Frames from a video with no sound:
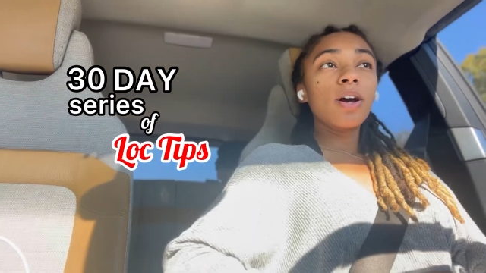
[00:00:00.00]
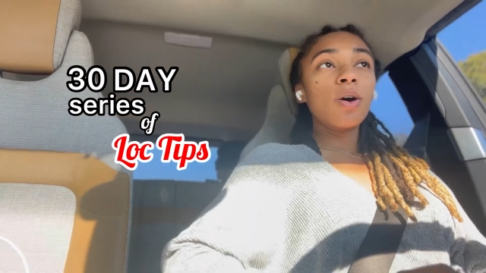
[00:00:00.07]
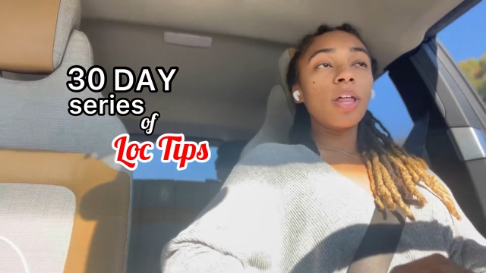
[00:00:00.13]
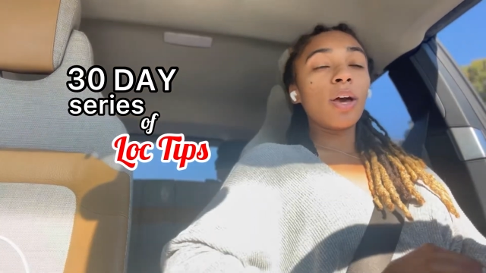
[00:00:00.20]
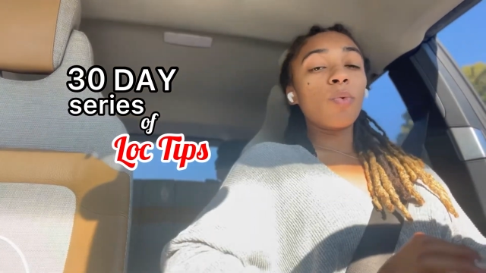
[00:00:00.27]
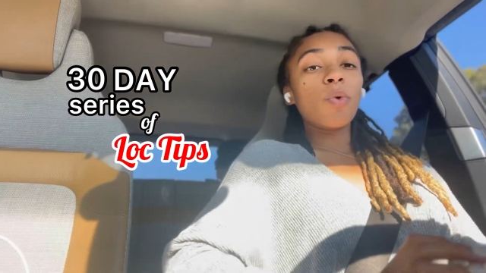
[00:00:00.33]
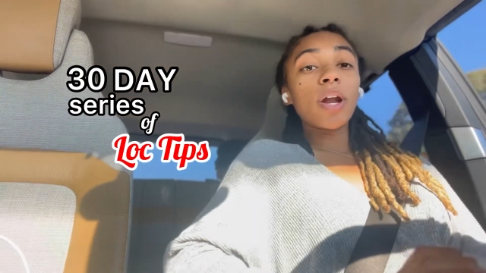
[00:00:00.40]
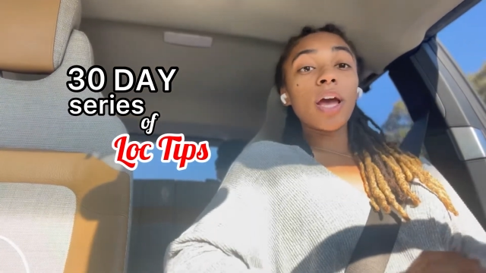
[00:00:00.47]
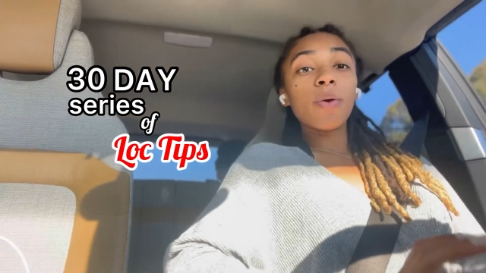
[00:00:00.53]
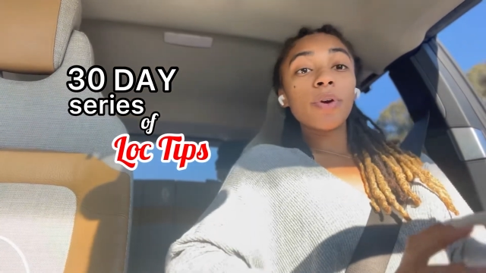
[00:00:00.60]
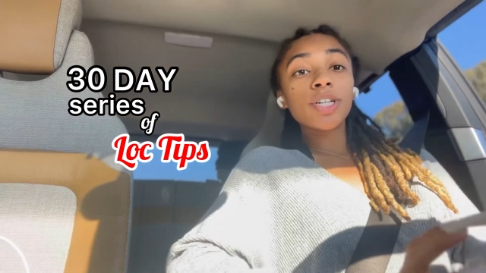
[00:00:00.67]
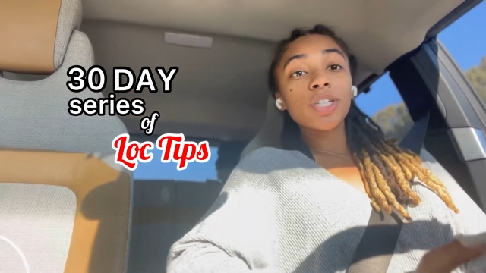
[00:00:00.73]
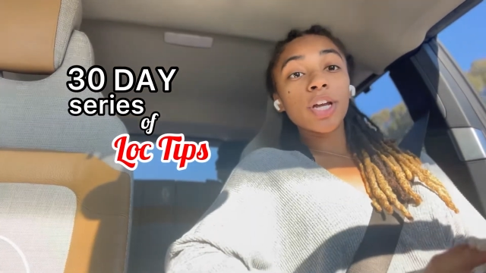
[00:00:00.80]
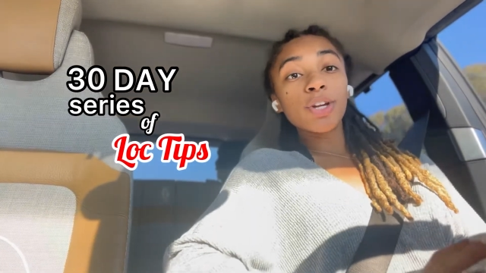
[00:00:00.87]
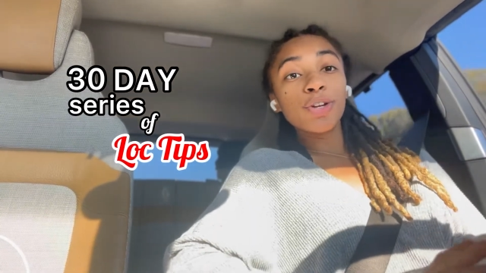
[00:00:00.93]
like what I
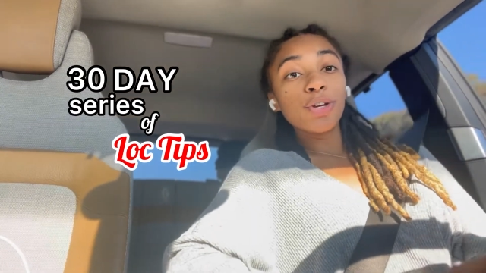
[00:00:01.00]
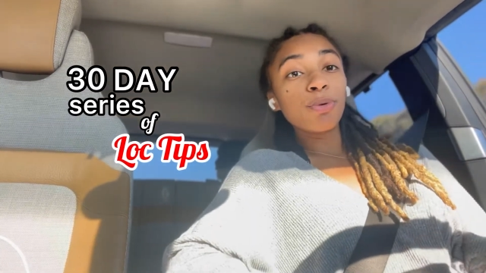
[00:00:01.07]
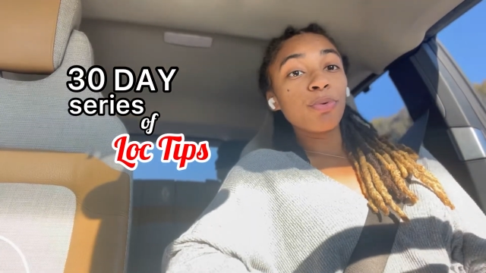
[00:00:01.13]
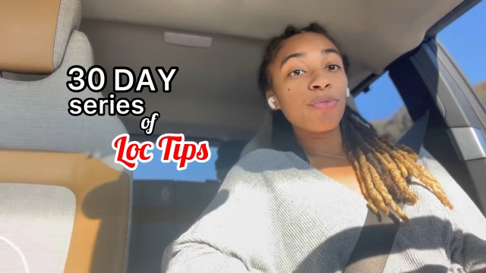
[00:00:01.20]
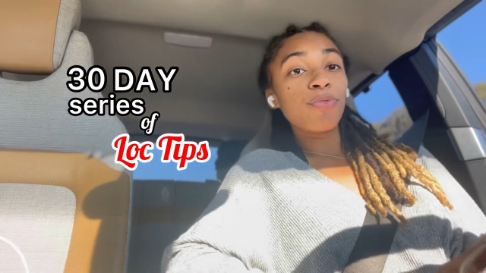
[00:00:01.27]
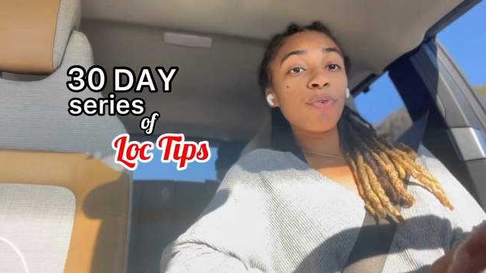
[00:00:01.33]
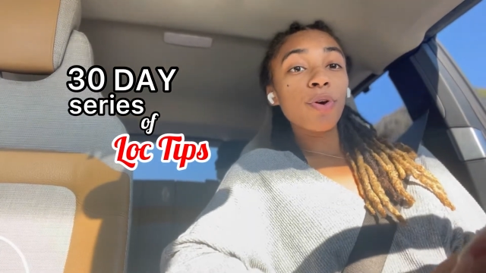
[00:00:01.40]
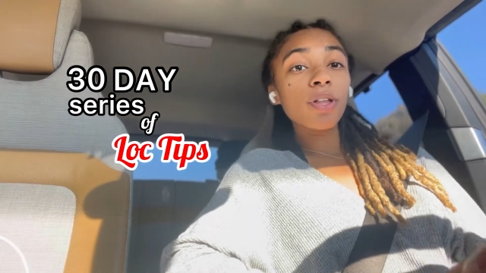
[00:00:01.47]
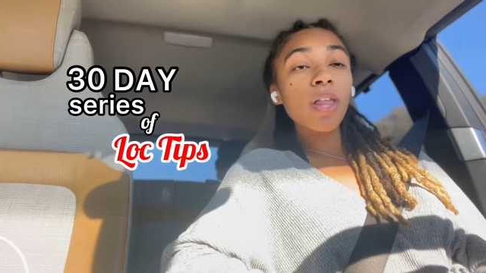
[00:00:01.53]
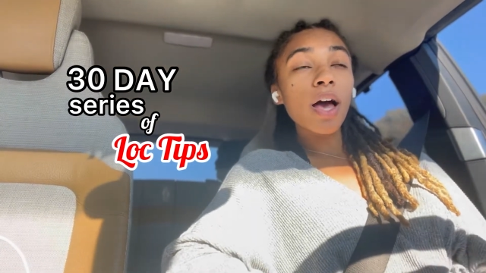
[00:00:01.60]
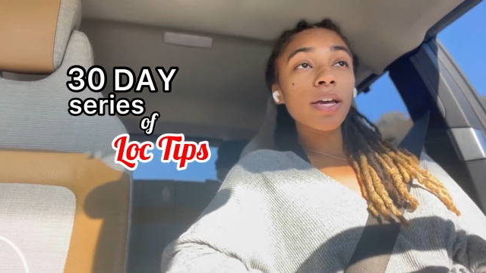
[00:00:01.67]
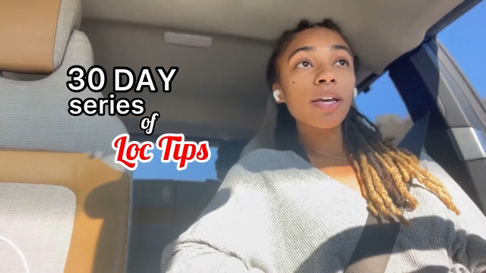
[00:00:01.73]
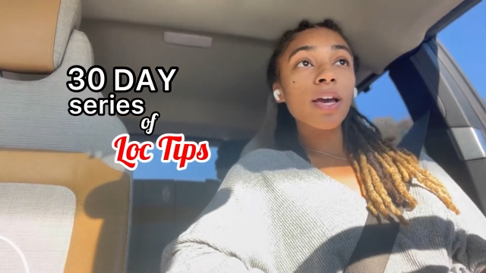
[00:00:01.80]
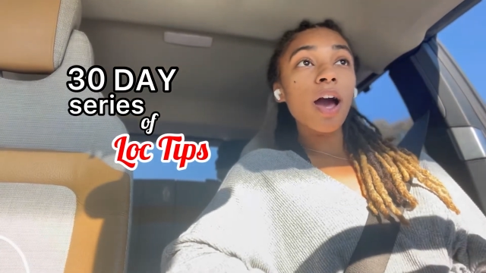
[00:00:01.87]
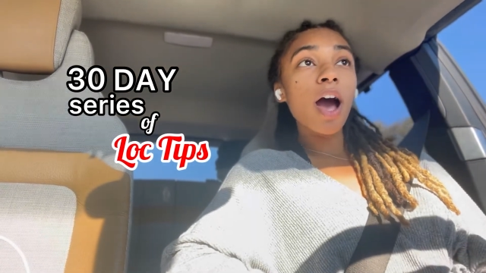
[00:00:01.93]
wish I knew before
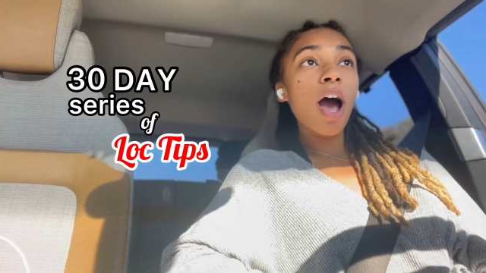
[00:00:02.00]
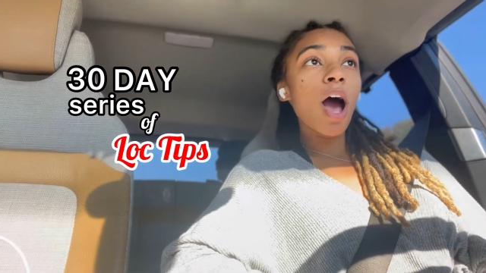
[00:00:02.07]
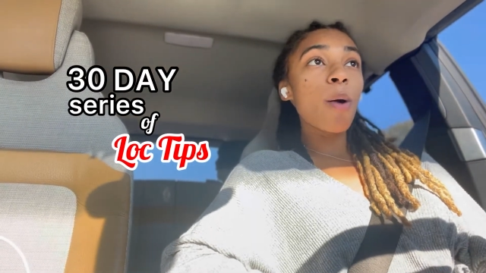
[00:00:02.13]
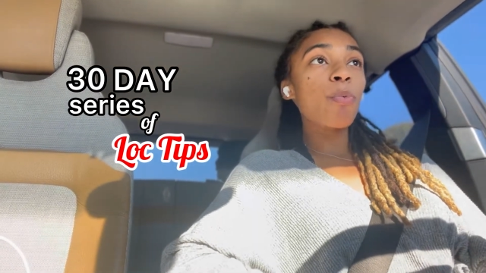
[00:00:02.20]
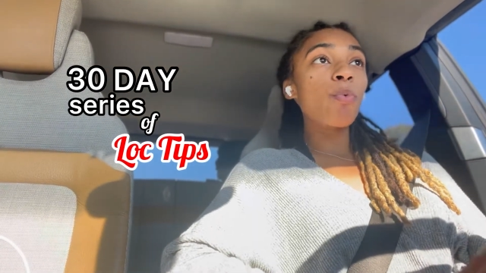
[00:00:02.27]
locking up,